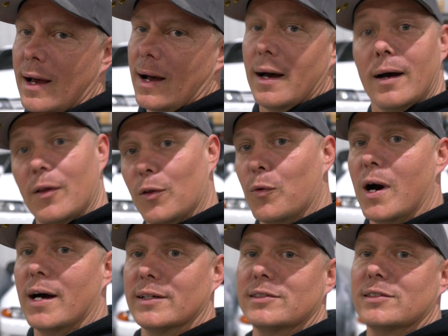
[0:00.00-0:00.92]

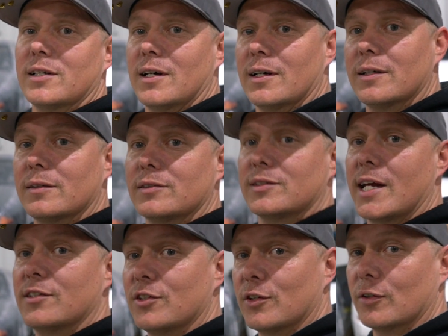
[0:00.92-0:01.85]
Otherwise,
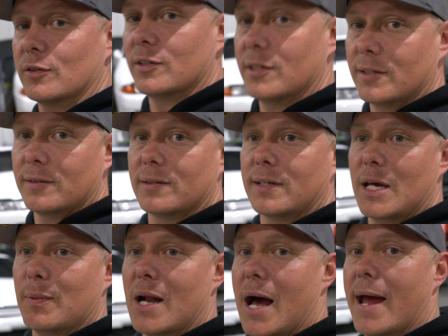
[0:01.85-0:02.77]
stay tuned,
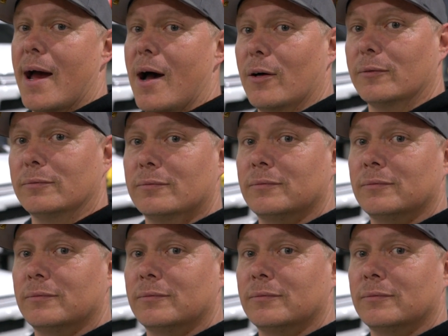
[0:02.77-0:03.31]
keep an eye out.